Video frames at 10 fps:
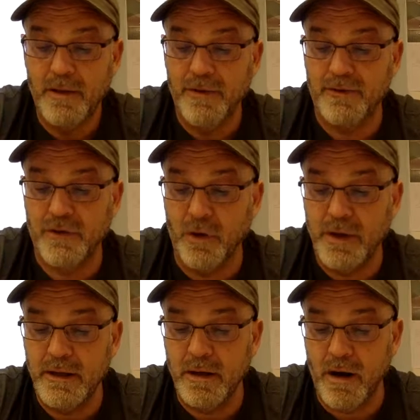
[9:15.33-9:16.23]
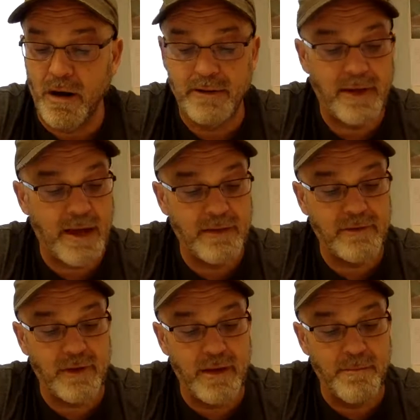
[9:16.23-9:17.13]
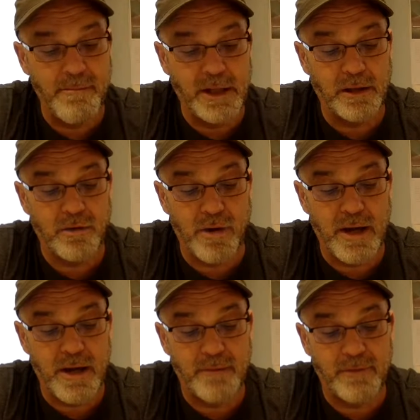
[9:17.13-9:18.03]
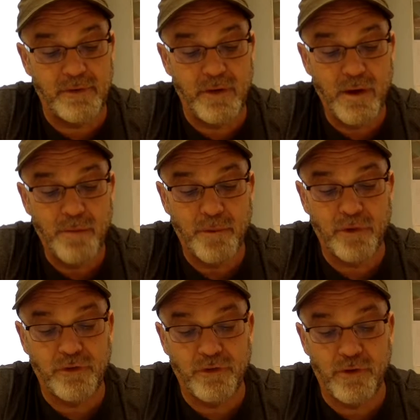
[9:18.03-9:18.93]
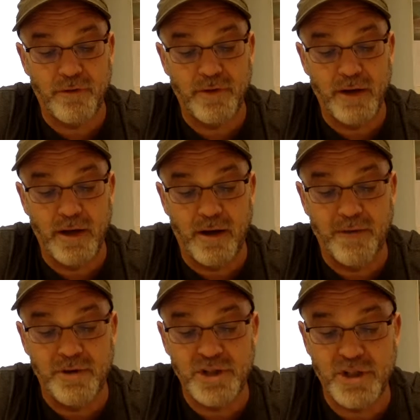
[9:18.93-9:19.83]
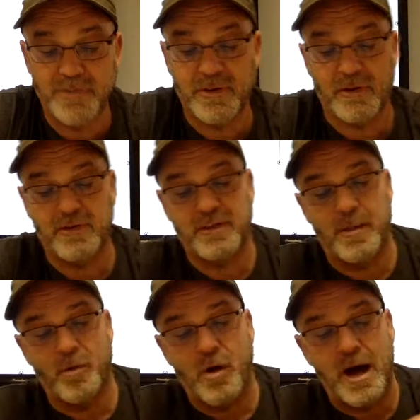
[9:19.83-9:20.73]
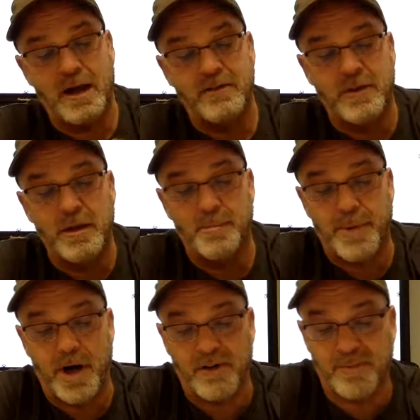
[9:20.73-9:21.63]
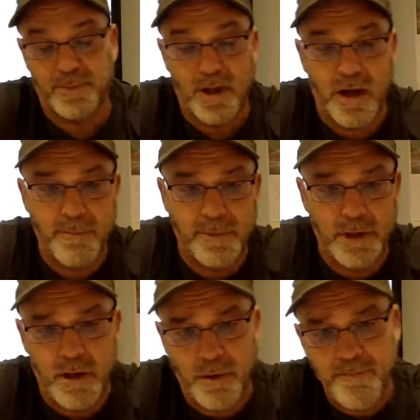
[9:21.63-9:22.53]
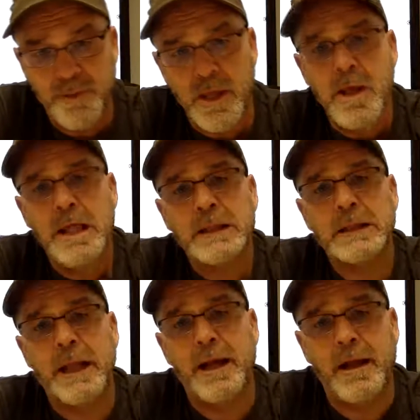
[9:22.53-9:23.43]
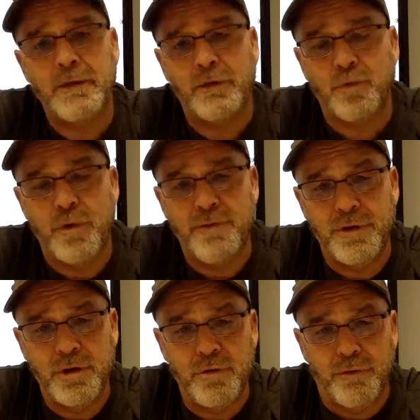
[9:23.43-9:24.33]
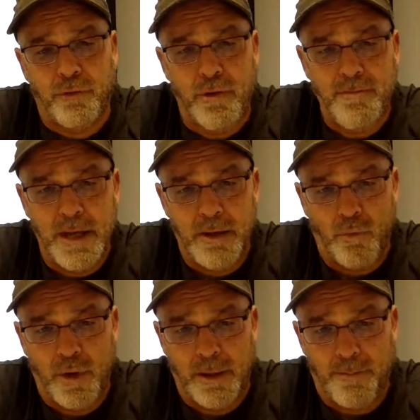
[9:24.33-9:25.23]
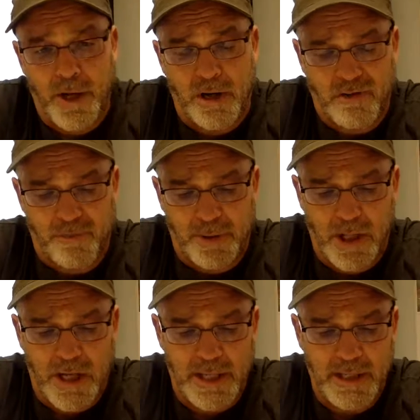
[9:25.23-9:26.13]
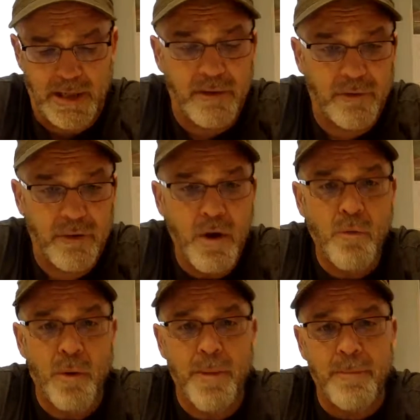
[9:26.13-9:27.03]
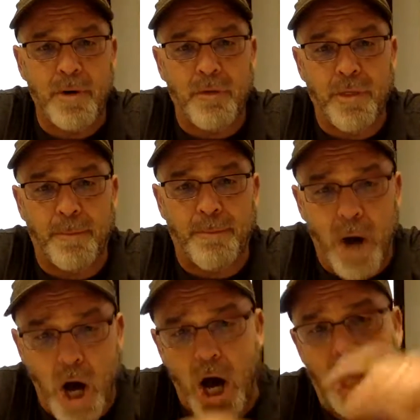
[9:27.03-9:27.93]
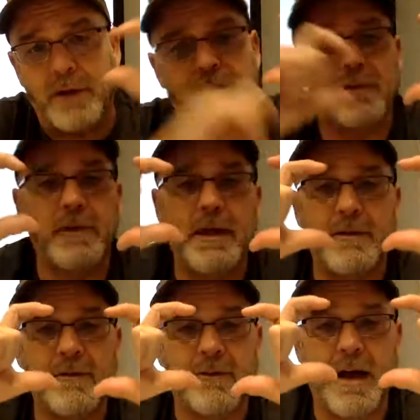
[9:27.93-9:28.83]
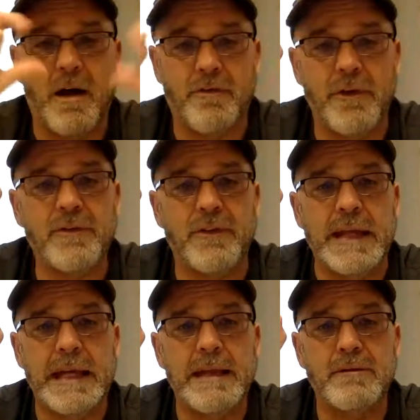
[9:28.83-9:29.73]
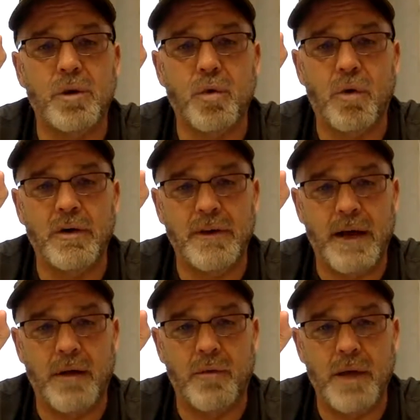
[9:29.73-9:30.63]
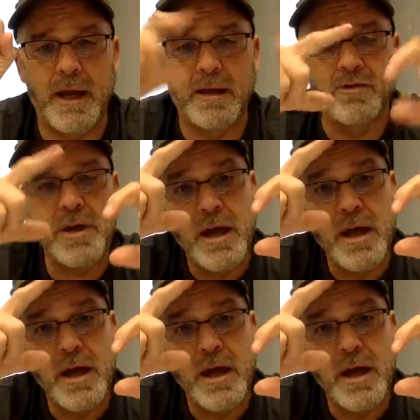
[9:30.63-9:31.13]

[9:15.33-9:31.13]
The sodium contents in milligrams per serving of the chips are summarized in the box plot below. Let us review for a minute what a box plot is. Remember, the box itself is the interquartile range.